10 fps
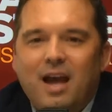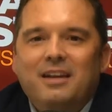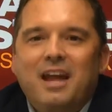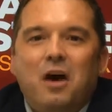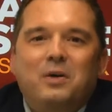
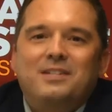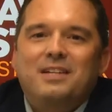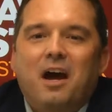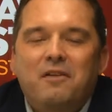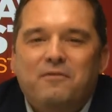And now it's
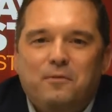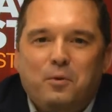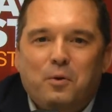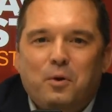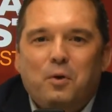time
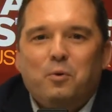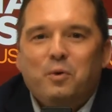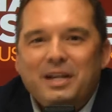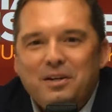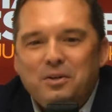for
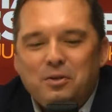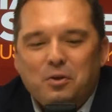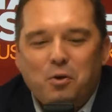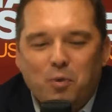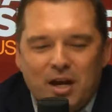Real
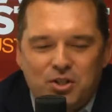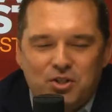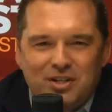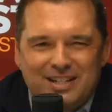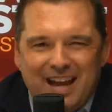
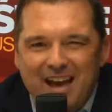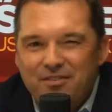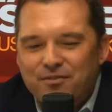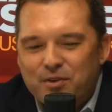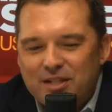Questions.
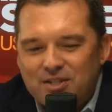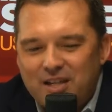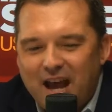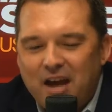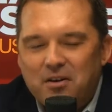Every
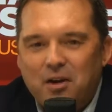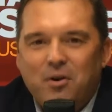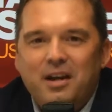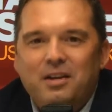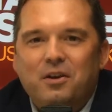Saturday
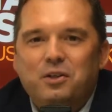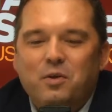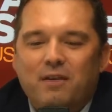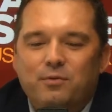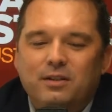right here on
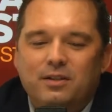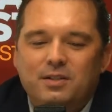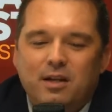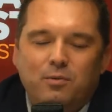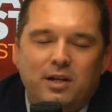You Have Real
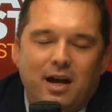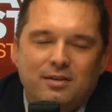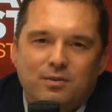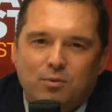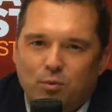Estate, we
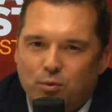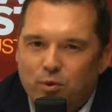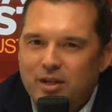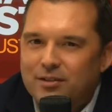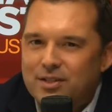ask
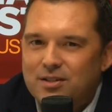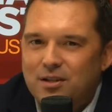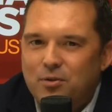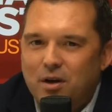real estate